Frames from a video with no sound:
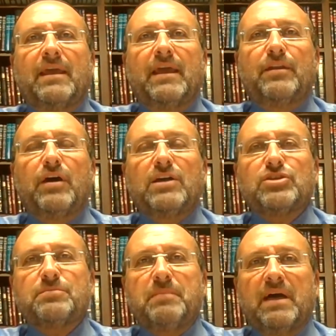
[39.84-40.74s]
and a
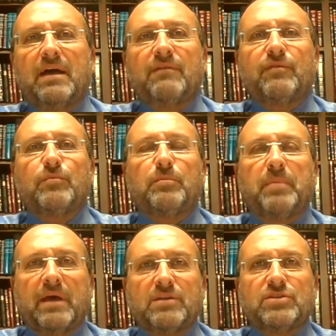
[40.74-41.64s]
hashpa'ah from the
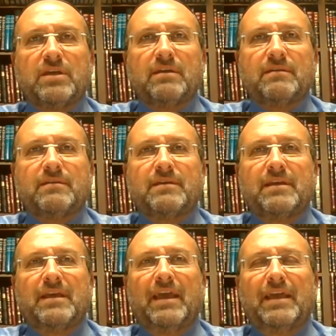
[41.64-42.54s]
parasha.
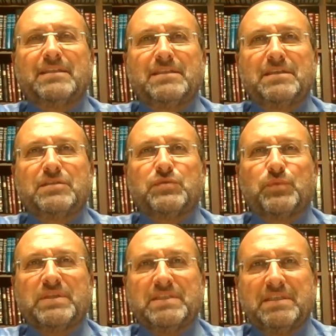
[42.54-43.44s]
And since
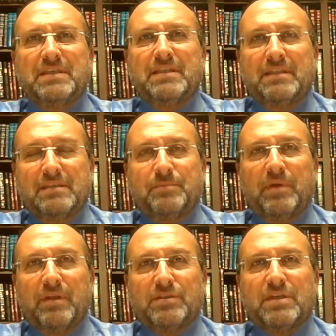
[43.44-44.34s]
we see that this
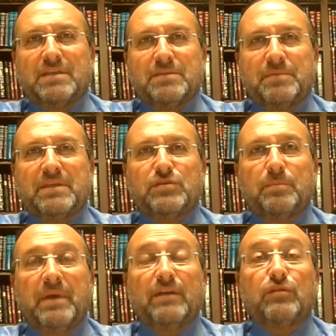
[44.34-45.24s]
parasha speaks
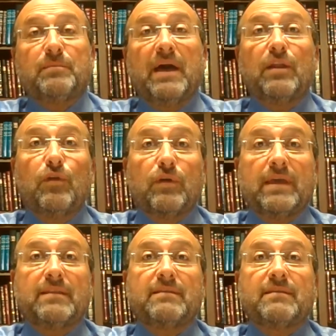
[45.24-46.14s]
about the
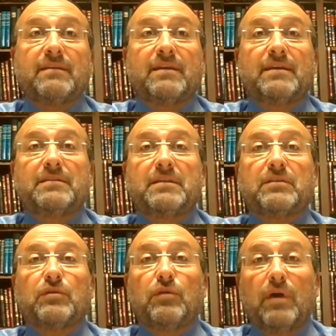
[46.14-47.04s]
mahloket that
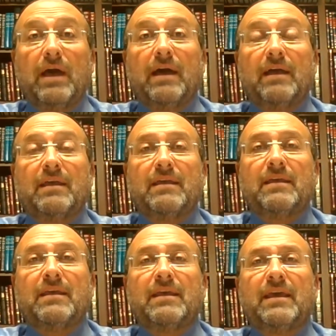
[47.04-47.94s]
Korach
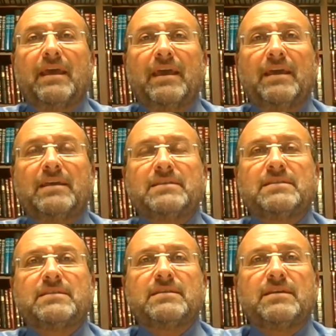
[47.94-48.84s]

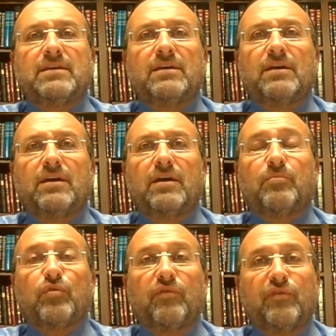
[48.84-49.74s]
has
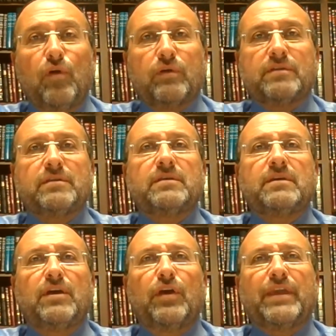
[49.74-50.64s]
provoked
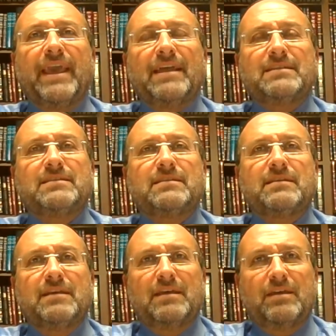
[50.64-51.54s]
against
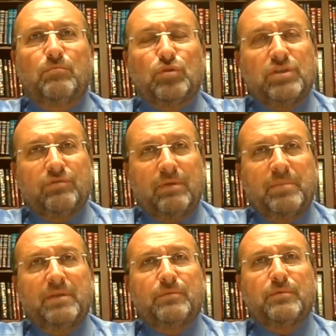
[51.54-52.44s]
Moshe
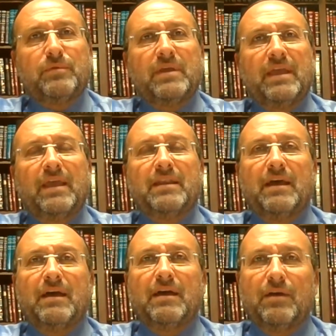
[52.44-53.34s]
Rabbeinu and
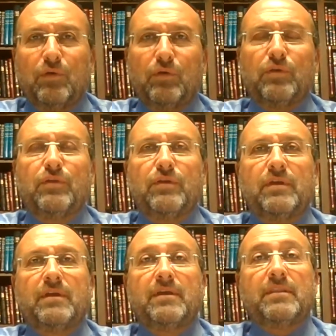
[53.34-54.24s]
Aharon,
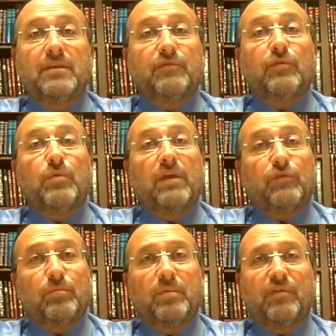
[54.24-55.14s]
therefore we have to
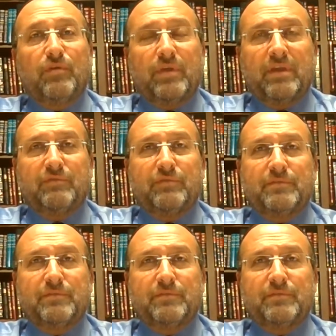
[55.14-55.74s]
be very careful.